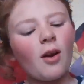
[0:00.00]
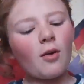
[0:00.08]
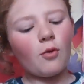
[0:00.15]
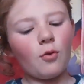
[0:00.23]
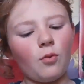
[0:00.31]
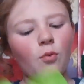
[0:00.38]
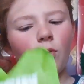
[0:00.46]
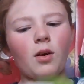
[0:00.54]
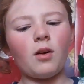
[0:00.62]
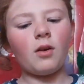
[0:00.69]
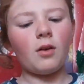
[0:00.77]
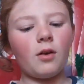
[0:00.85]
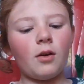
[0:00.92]

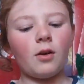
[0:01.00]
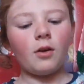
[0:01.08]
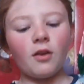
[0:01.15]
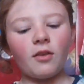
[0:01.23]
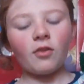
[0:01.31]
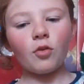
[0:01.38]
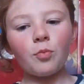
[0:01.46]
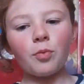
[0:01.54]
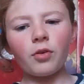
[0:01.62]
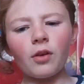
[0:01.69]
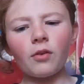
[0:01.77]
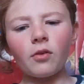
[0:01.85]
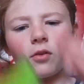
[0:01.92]

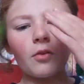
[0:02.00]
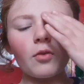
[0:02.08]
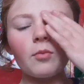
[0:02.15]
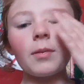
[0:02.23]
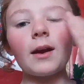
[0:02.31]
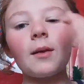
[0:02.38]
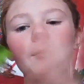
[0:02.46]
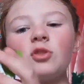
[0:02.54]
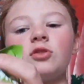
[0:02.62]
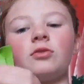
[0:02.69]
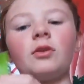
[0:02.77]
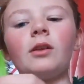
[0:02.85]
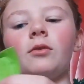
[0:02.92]
SuperThings Kazoom Power
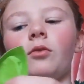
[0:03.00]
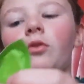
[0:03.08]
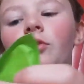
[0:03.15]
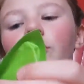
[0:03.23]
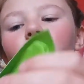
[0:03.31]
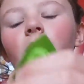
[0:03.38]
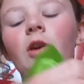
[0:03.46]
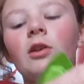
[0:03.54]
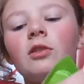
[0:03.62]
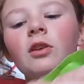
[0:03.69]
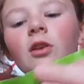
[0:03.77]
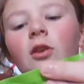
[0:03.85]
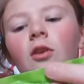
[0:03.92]
Mission. That looks
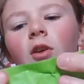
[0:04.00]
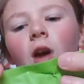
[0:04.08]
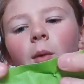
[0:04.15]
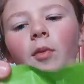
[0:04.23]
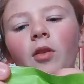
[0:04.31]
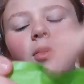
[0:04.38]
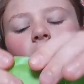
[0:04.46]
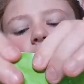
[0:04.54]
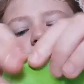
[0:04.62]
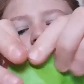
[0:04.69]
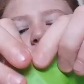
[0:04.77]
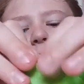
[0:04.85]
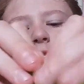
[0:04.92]
intimidating. I'm
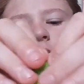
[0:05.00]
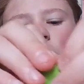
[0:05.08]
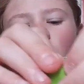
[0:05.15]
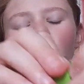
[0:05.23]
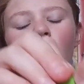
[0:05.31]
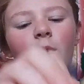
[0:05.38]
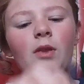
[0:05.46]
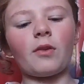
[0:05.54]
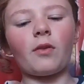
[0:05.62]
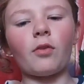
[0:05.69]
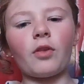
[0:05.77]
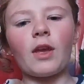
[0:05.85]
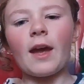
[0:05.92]
assuming this is the